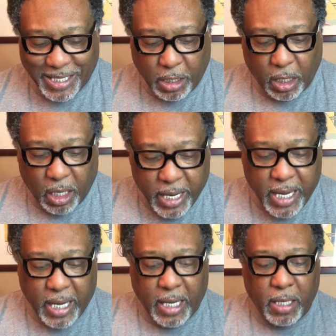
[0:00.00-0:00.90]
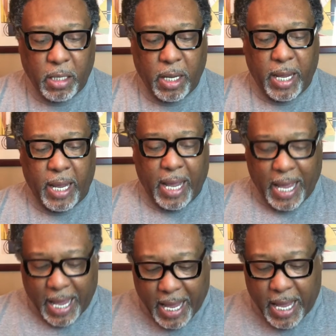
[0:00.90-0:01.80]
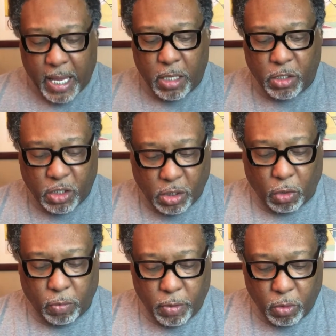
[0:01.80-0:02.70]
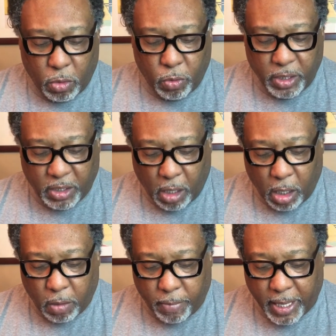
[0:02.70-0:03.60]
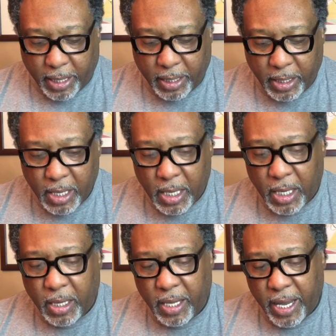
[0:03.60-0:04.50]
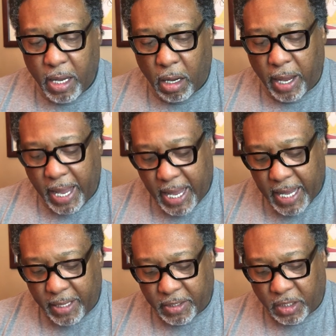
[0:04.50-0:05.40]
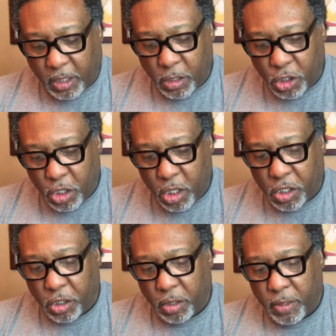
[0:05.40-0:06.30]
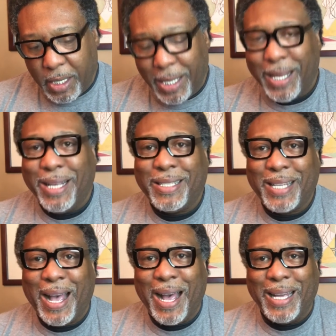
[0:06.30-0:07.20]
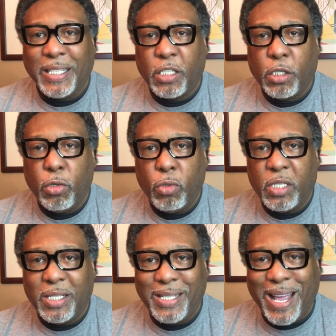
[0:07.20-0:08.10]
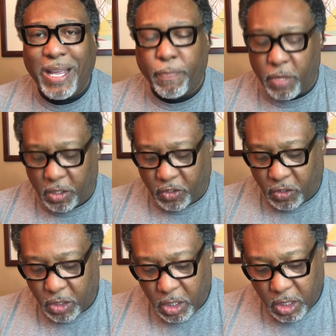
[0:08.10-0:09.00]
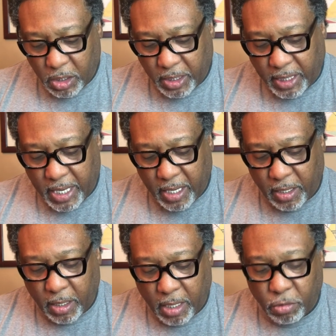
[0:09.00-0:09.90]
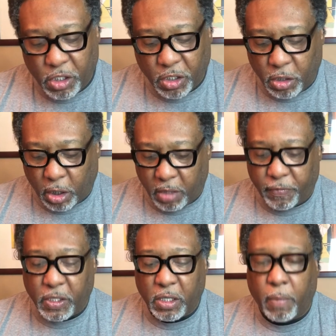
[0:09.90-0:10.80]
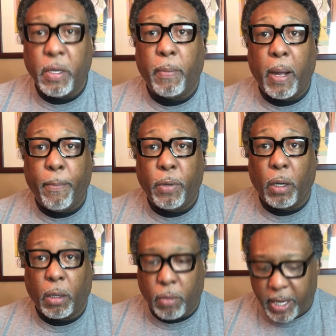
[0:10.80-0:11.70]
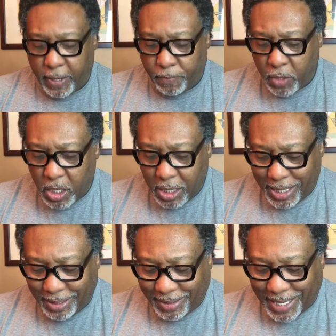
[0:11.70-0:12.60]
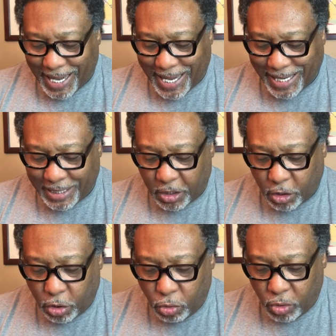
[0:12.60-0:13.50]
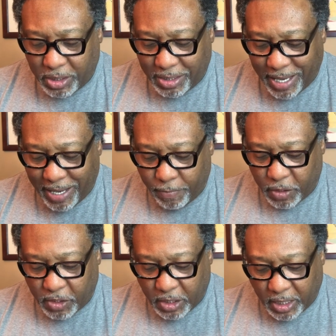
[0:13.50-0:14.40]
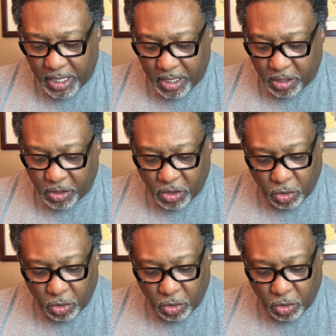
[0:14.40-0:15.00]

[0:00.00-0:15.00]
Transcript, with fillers: clean and sober, when we talk about it, they and is a conjunction. It ties two statements together. I was just looking for something in my book, right? It ties two statements together. So